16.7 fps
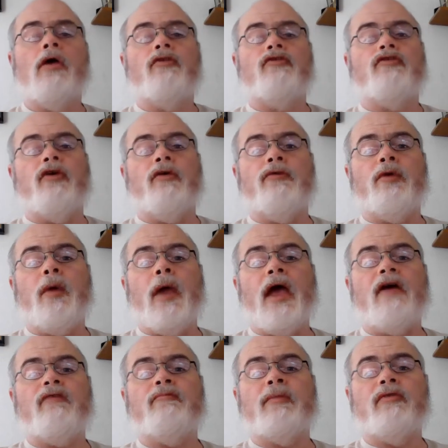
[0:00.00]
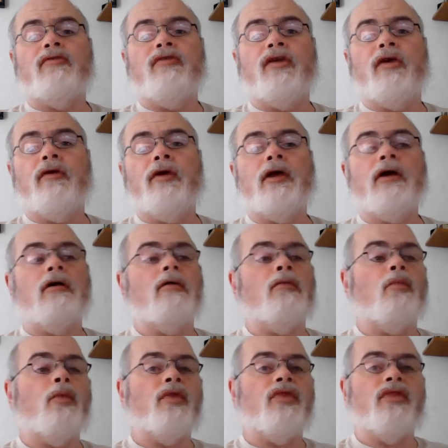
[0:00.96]
So if you have
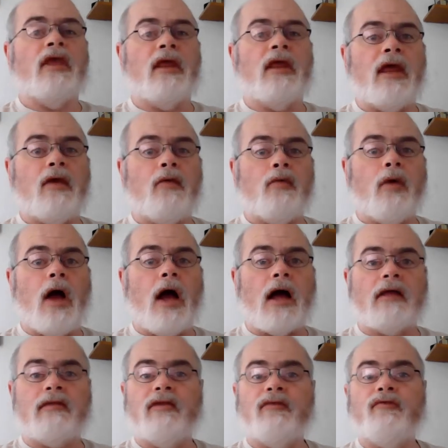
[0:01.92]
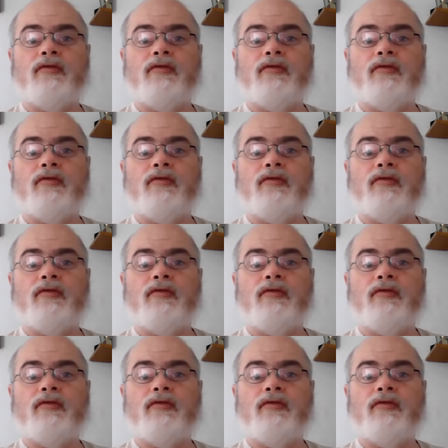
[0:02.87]
material within a rock,